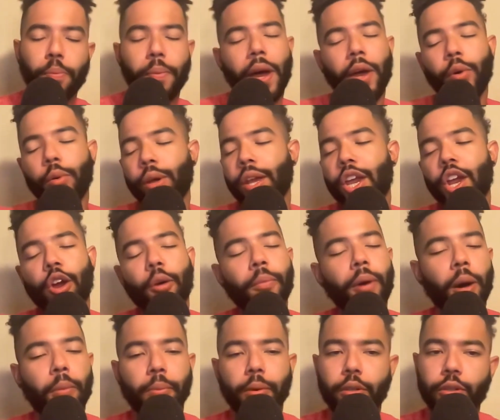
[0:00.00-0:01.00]
I don't care
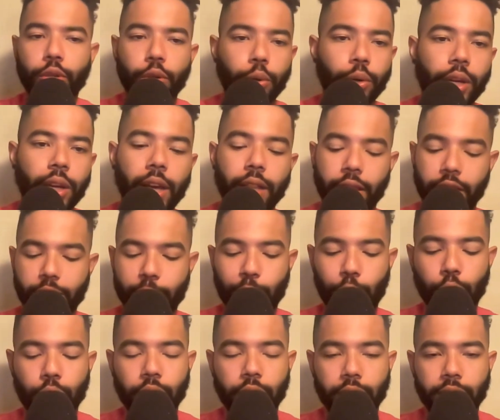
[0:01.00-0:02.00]
about platooning at this
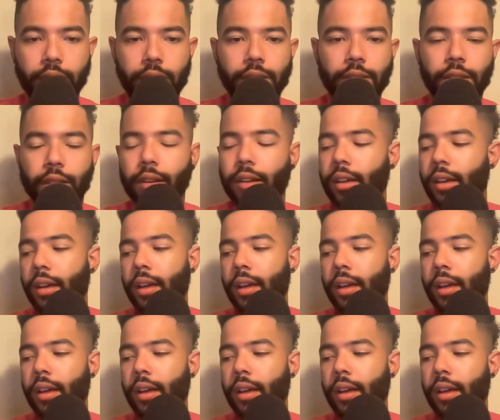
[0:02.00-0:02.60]
point in the season.